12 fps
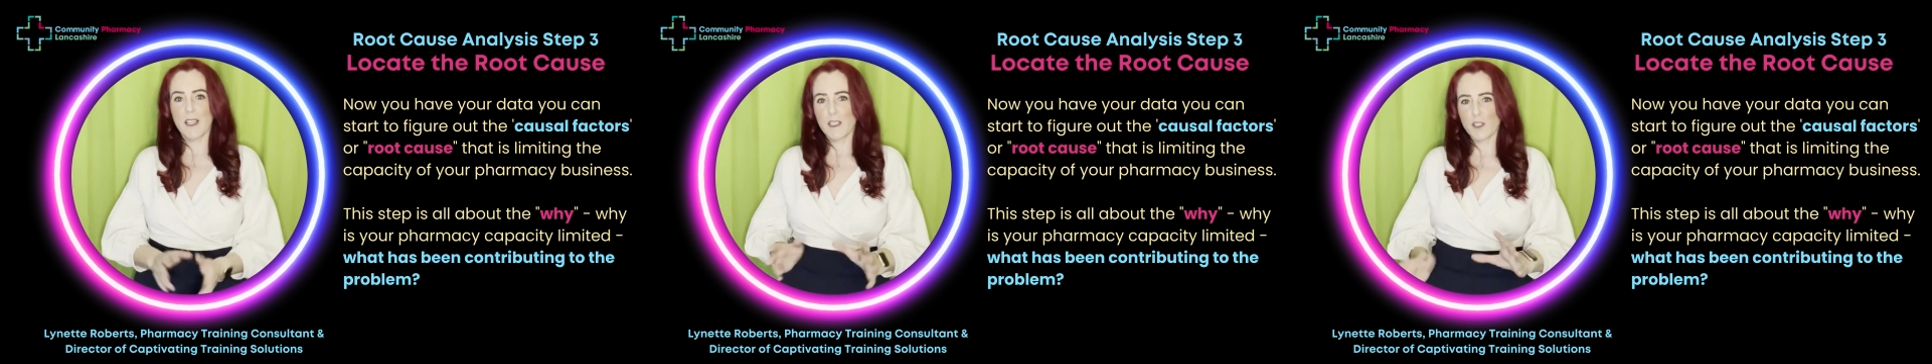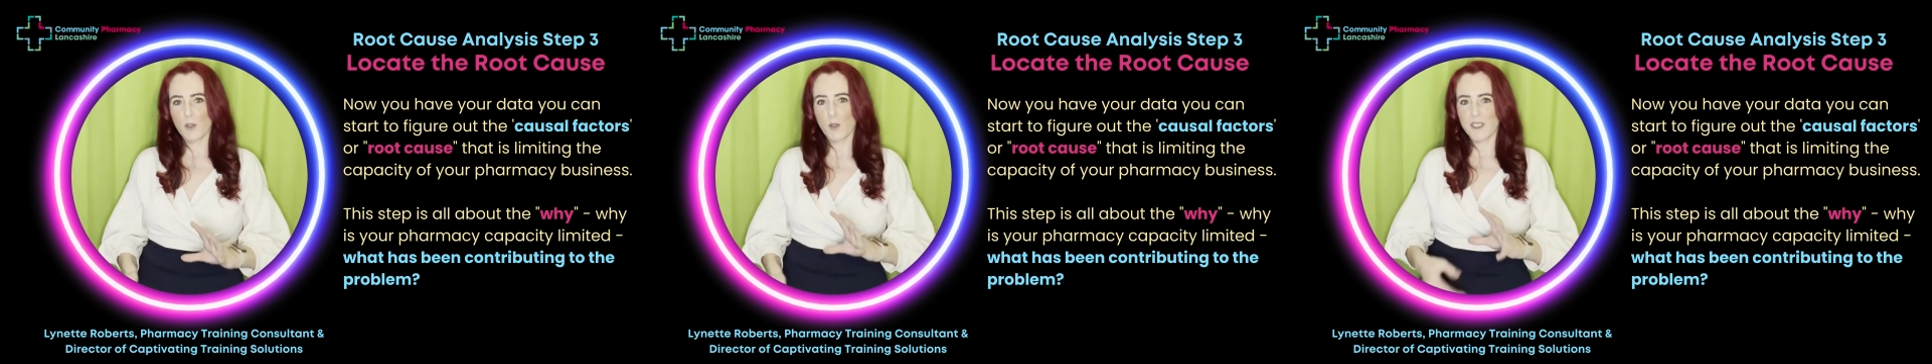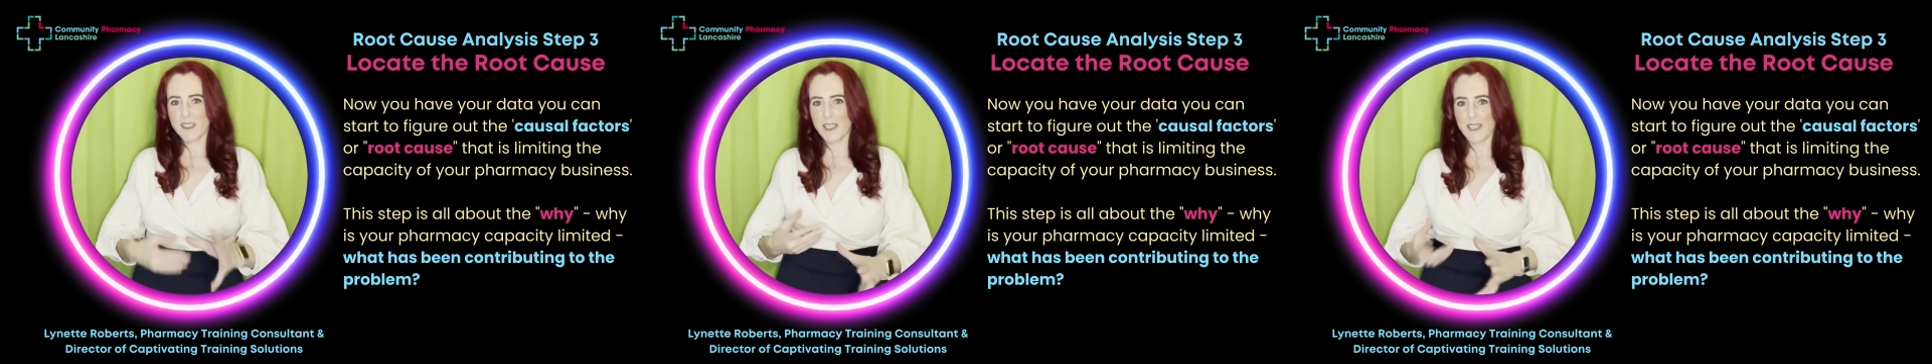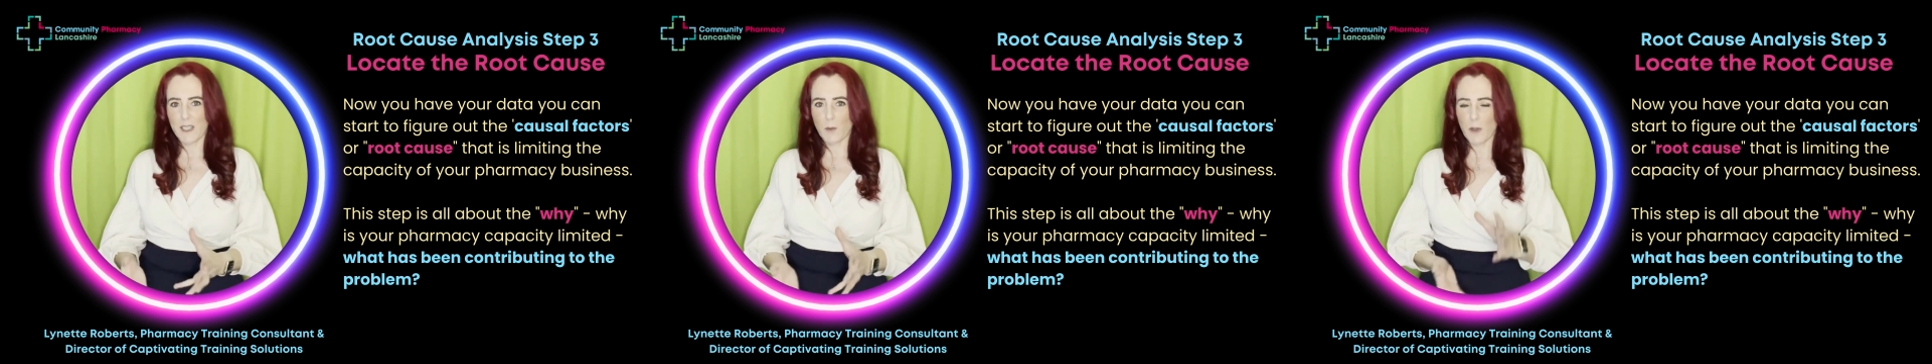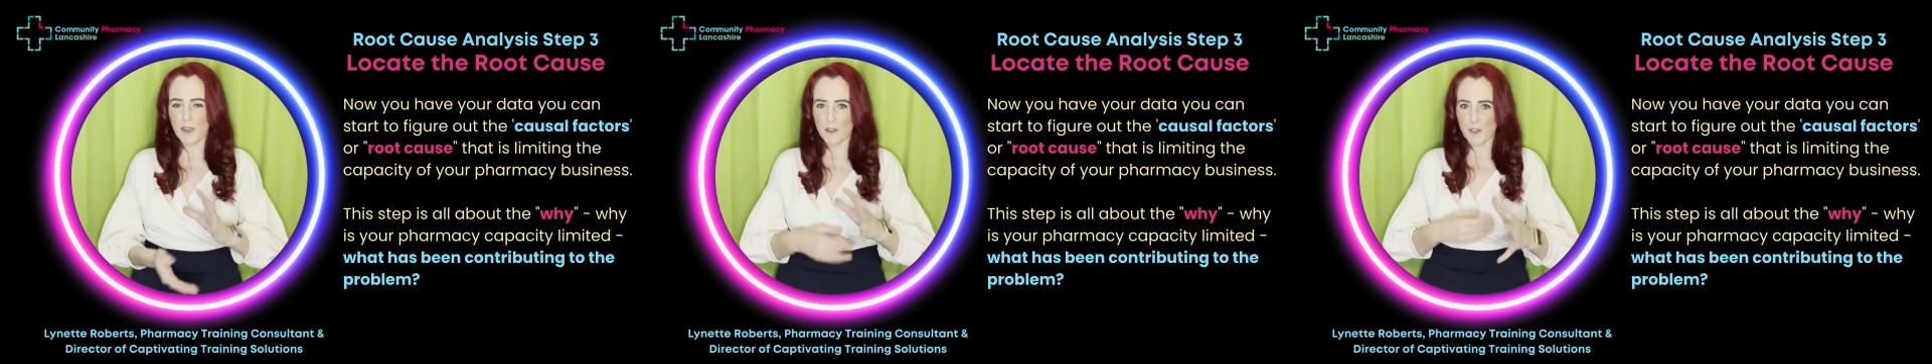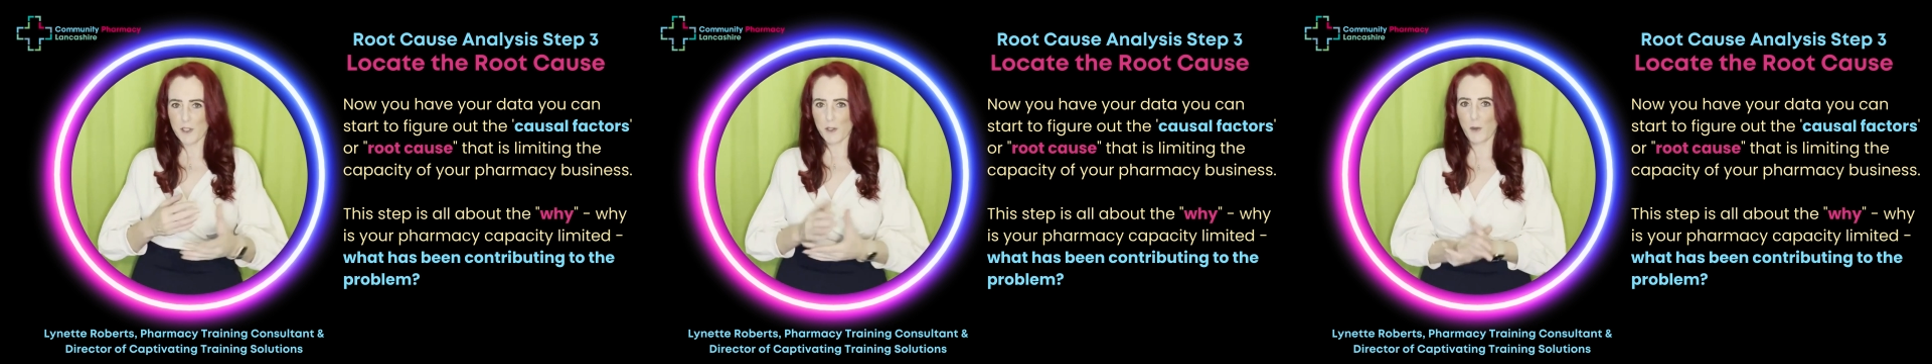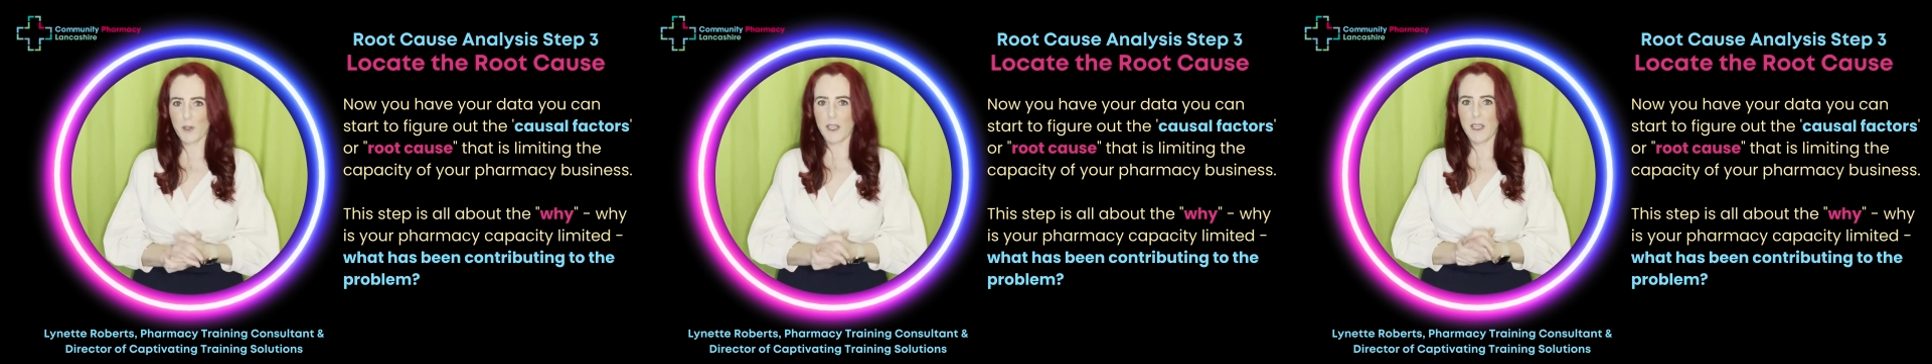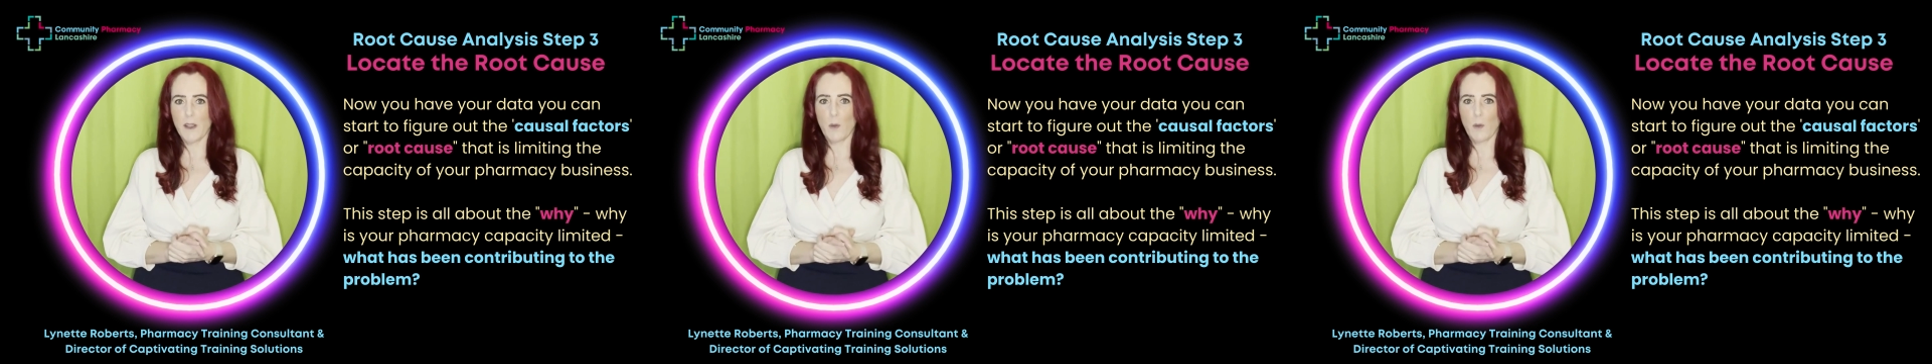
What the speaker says: So sticking with our story,